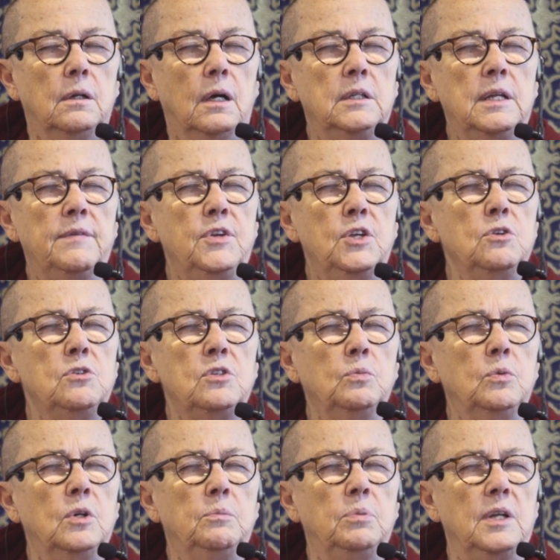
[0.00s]
I never use
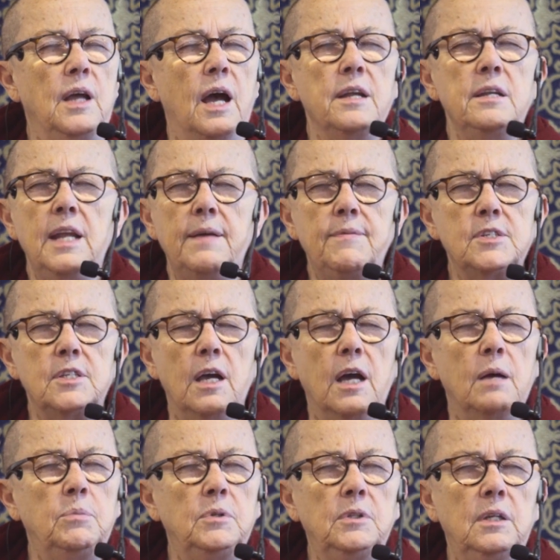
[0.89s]
the word I never
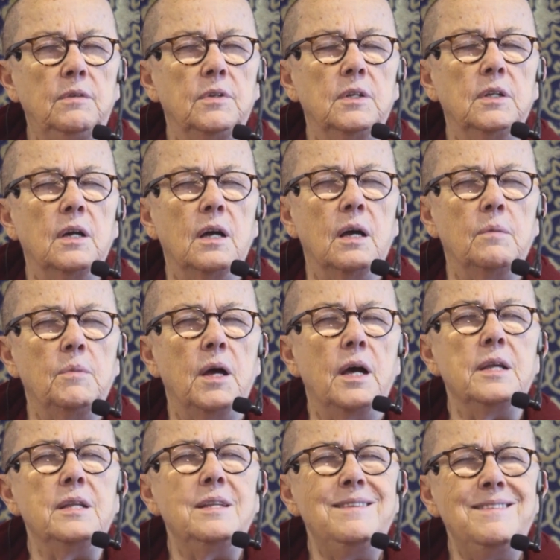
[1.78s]
say I believe in
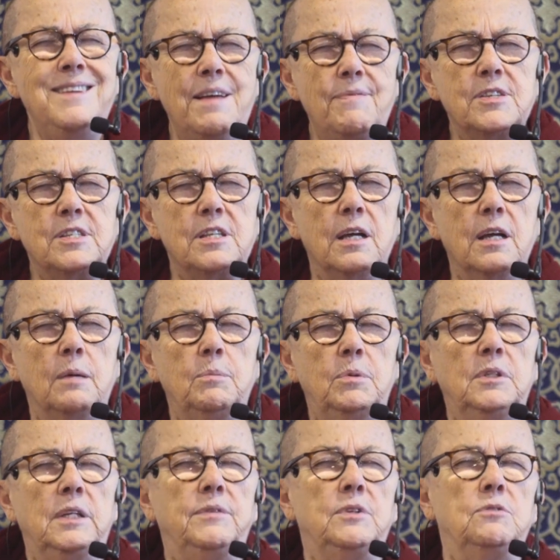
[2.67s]
karma. I never say I
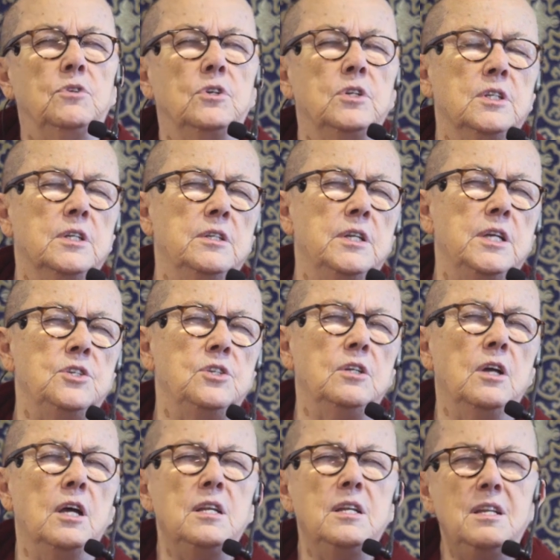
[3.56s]
believe in
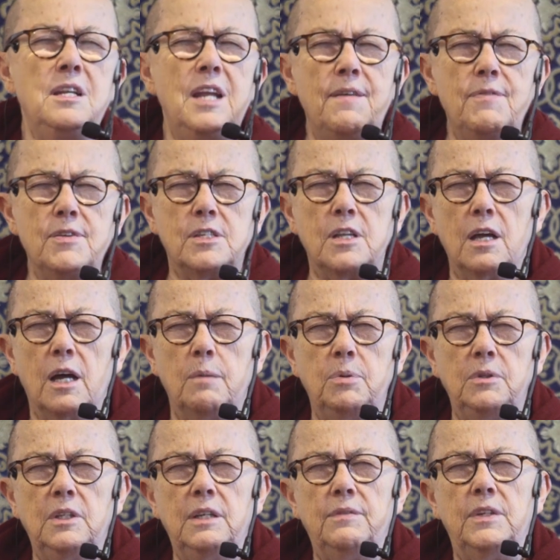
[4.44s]
reincarnation. I never say I
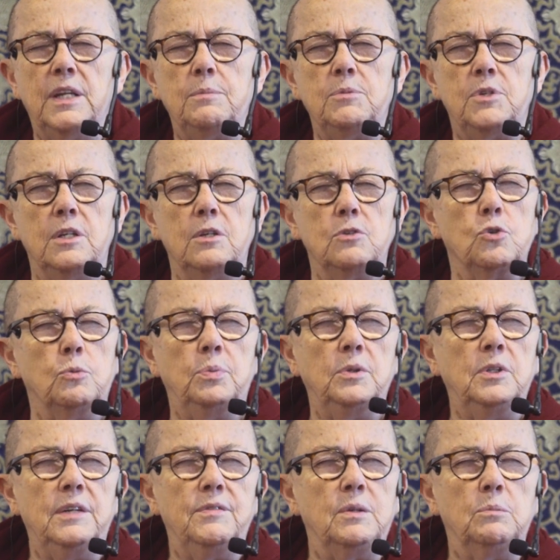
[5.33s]
believe in emptiness or
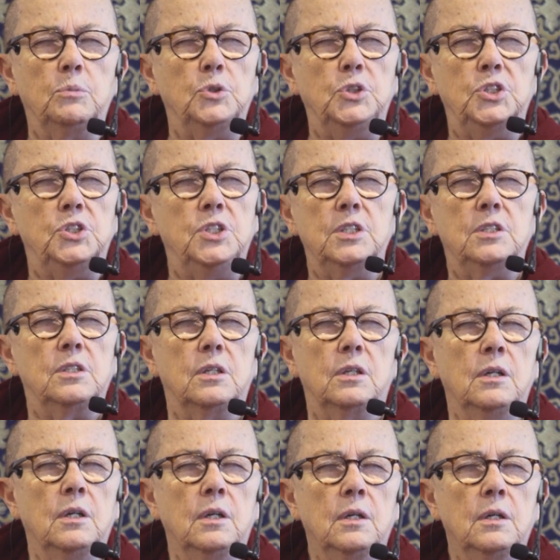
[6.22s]
believe in
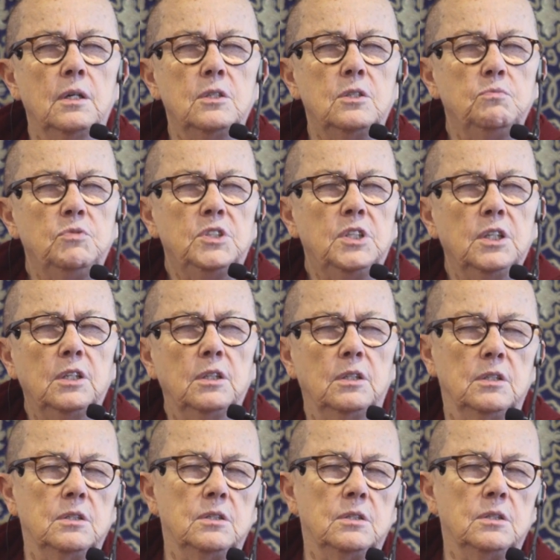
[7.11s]
bodhicitta. It's
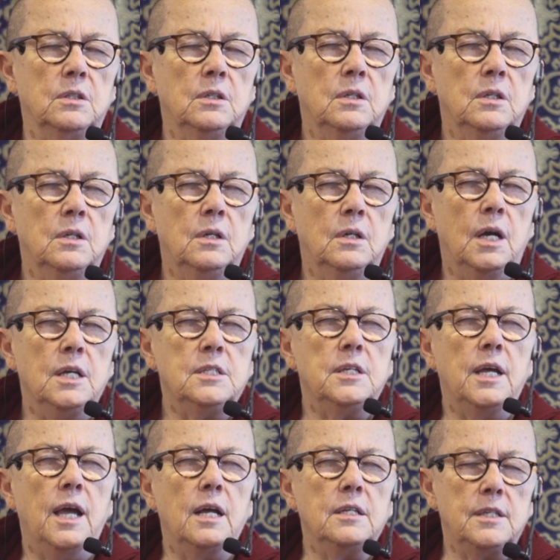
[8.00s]
ridiculous. I
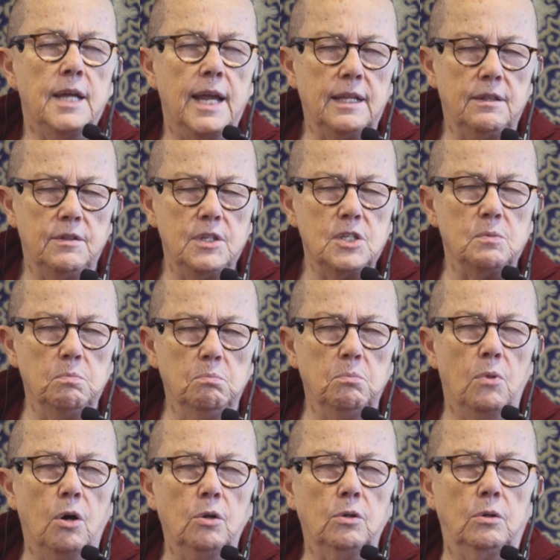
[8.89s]
say I take this
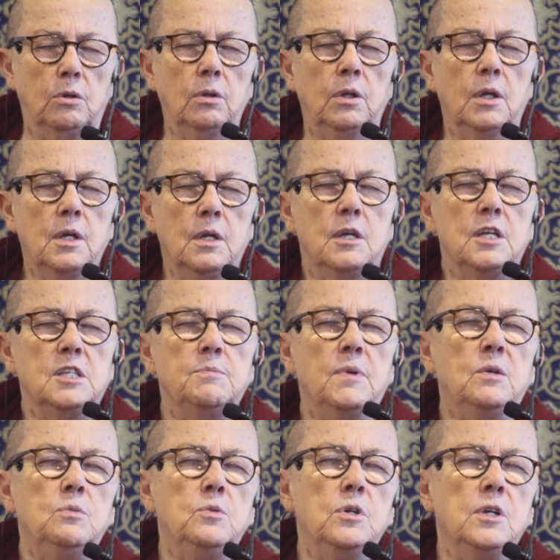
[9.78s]
model as
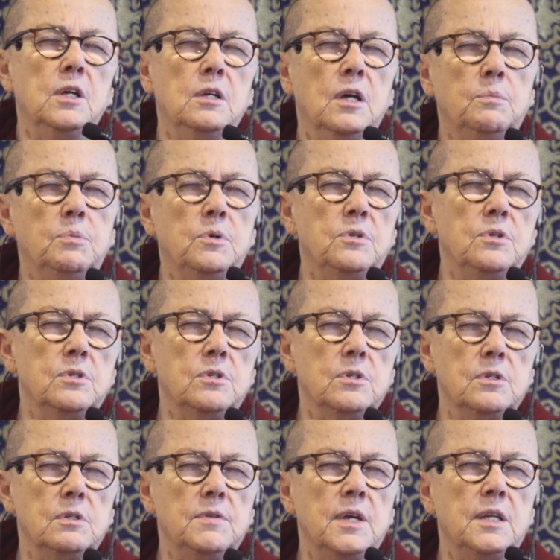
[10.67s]
my working
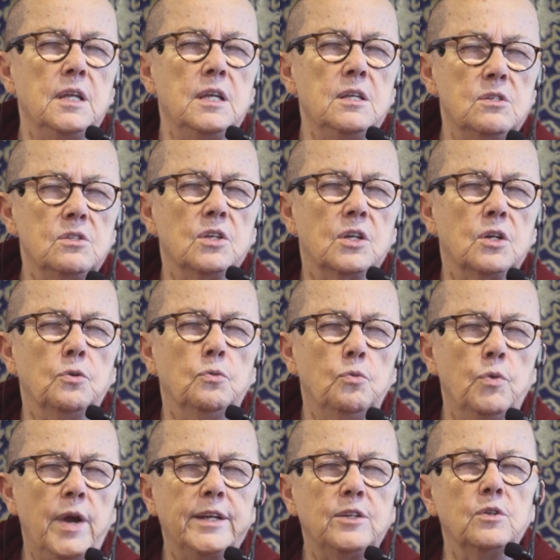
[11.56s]
hypothesis, and that is the
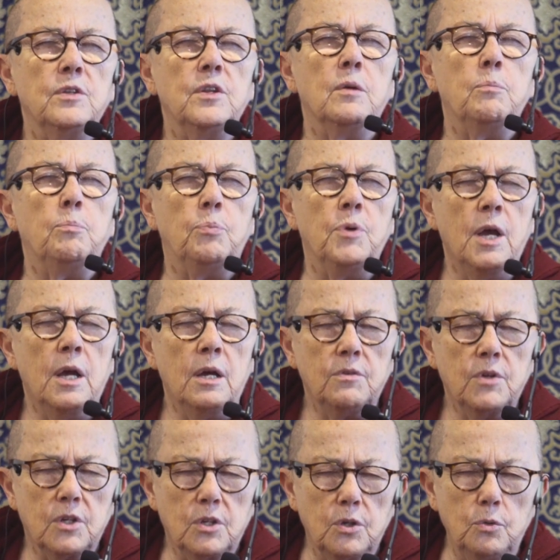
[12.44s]
correct, the,
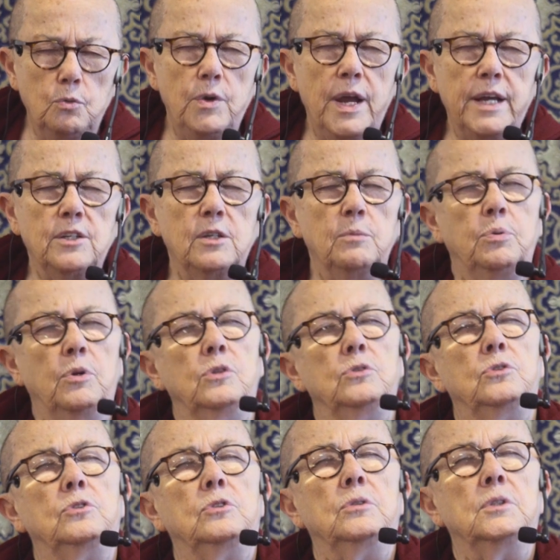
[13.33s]
the correct
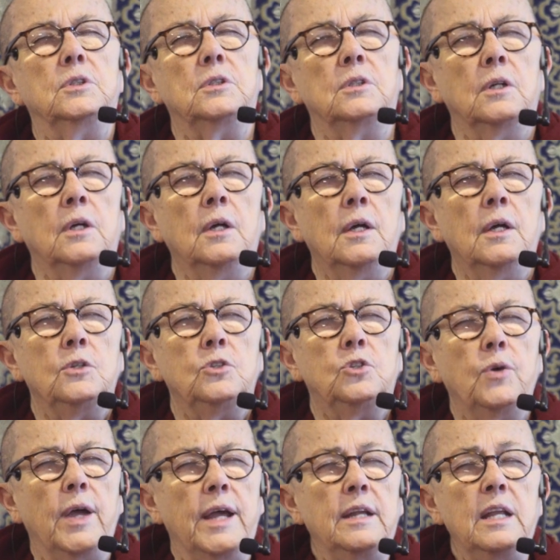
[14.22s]
approach to it,
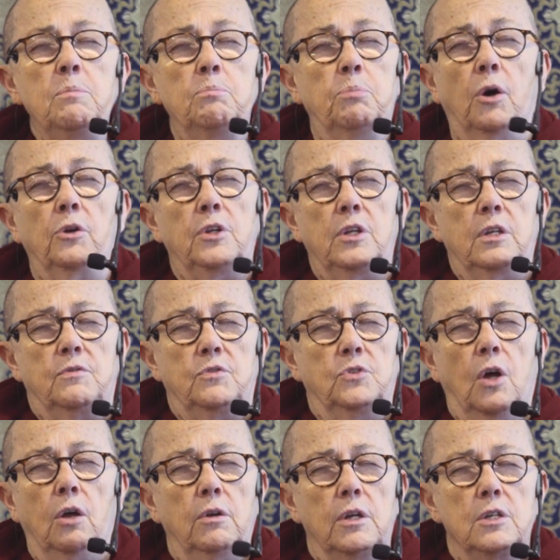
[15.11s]
to any body
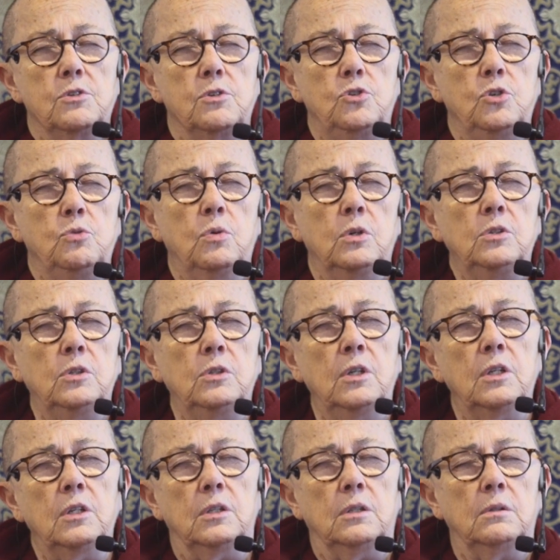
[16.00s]
of knowledge that you want to
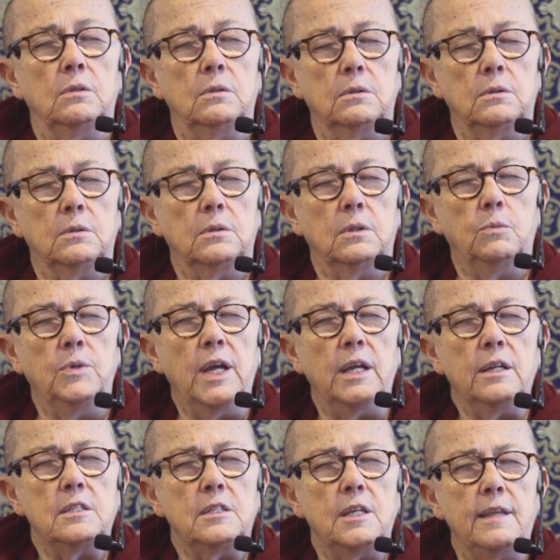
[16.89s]
learn.
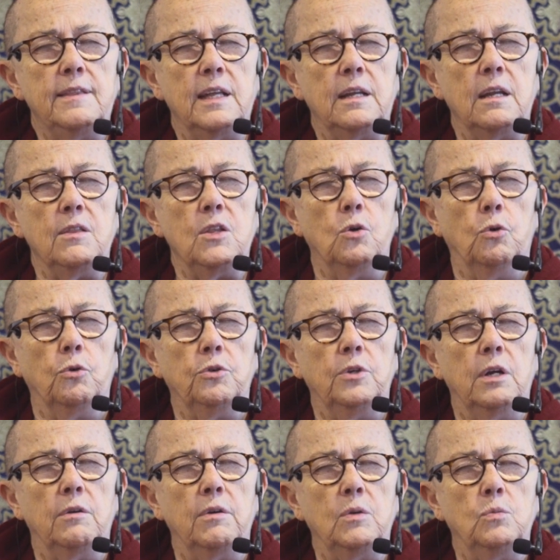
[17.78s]
We understand that in the
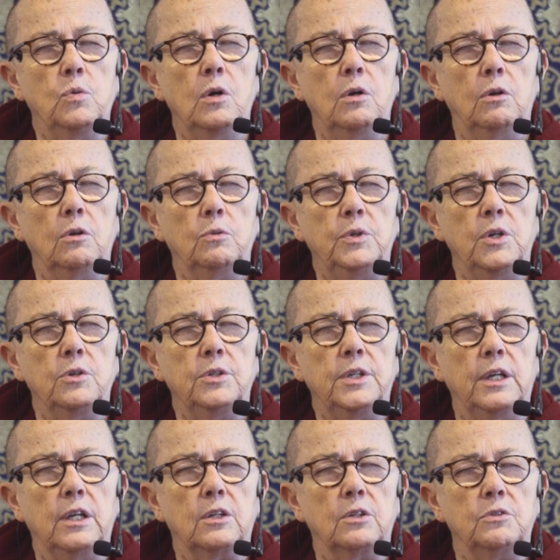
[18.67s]
ordinary world. We
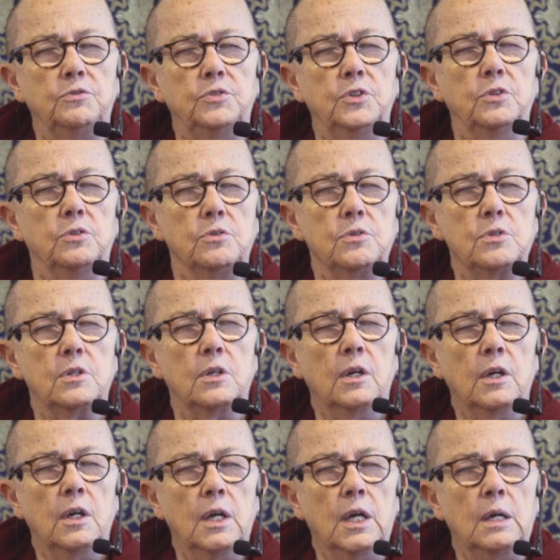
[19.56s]
don't get it confused.
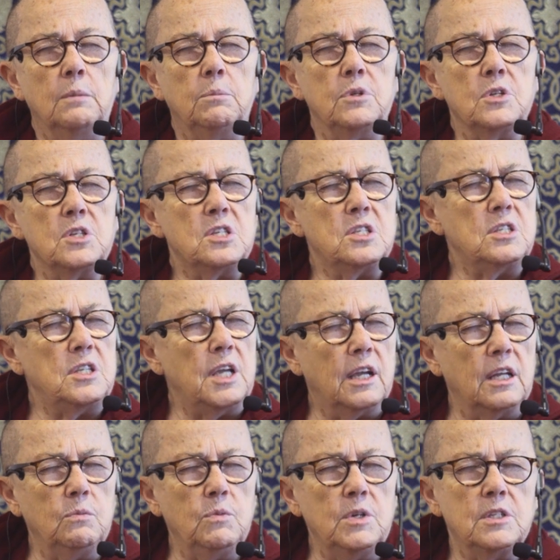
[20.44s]
But the
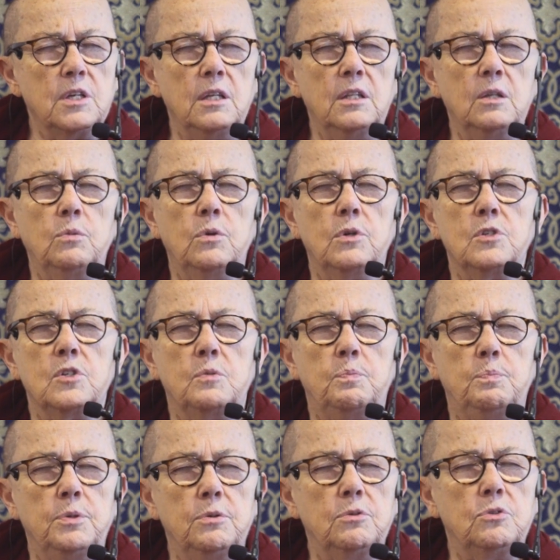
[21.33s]
second we say the word
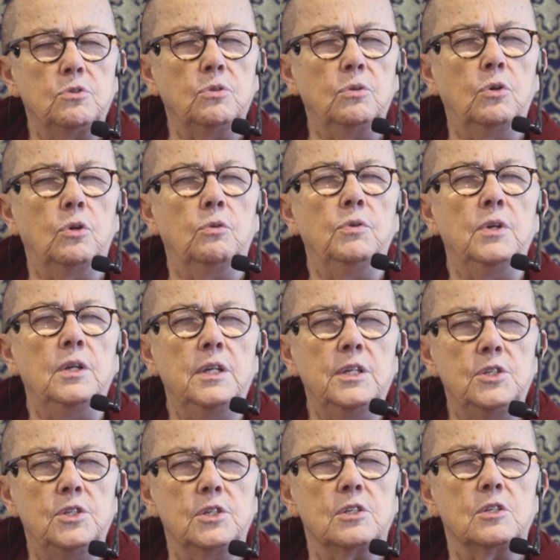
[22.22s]
spiritual or
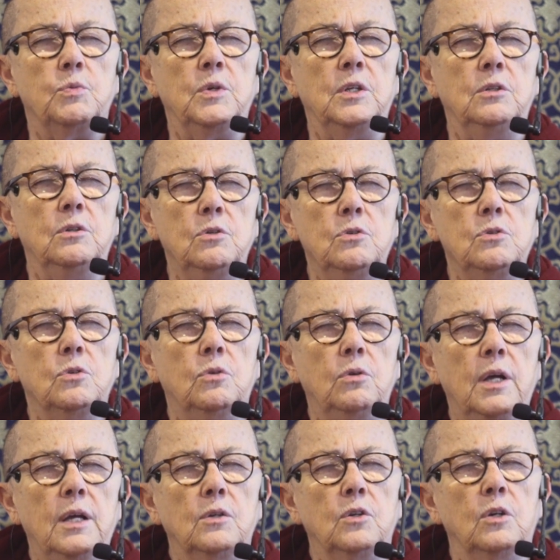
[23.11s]
religious, we lose
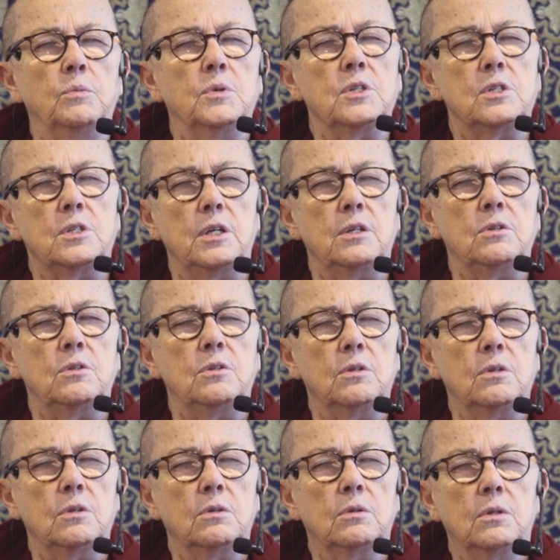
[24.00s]
all our common sense,
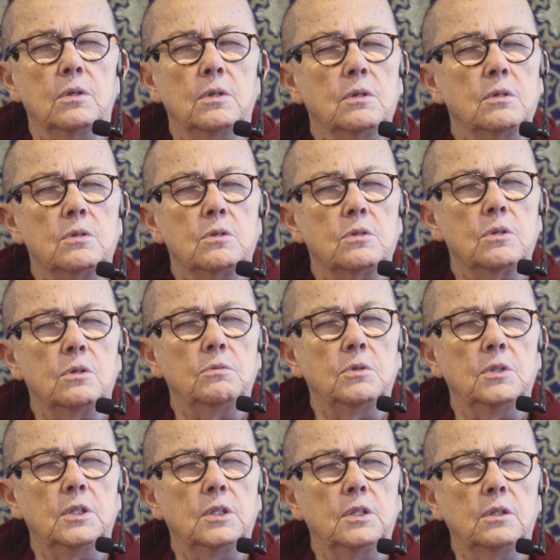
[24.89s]
you know. It's so
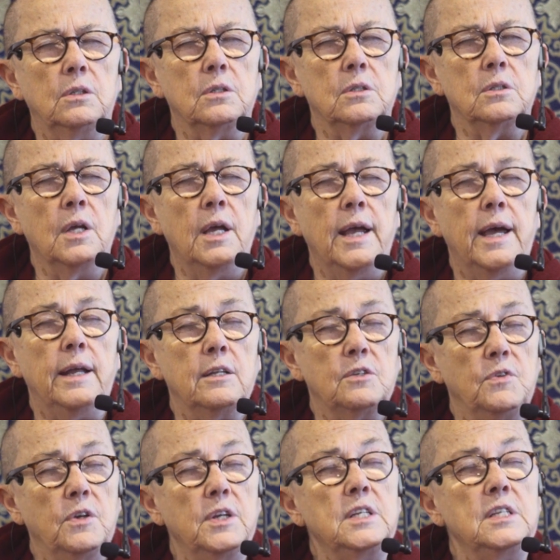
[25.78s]
ridiculous. And
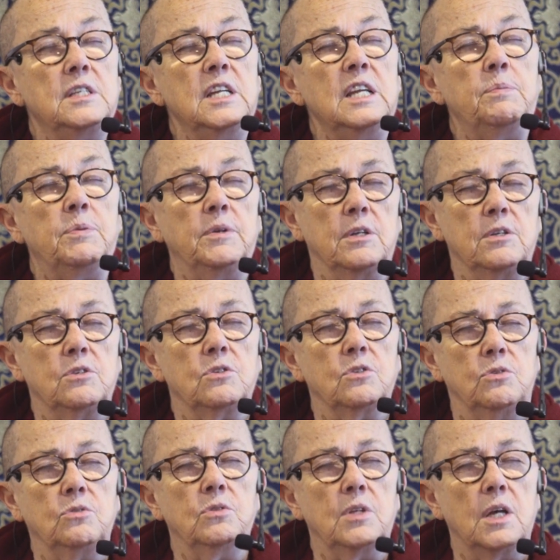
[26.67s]
it's very deep in us
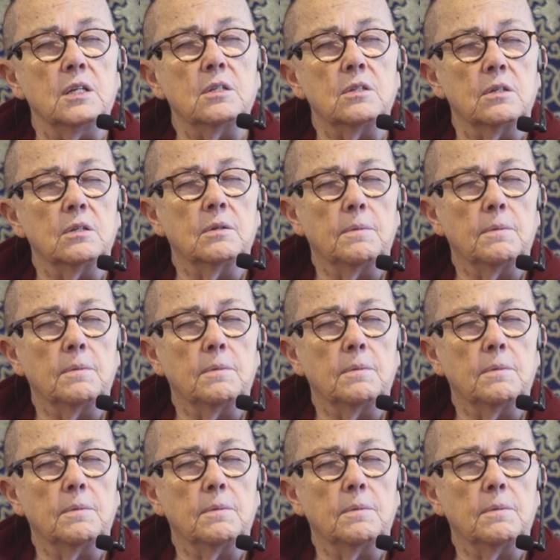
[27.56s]
to do that.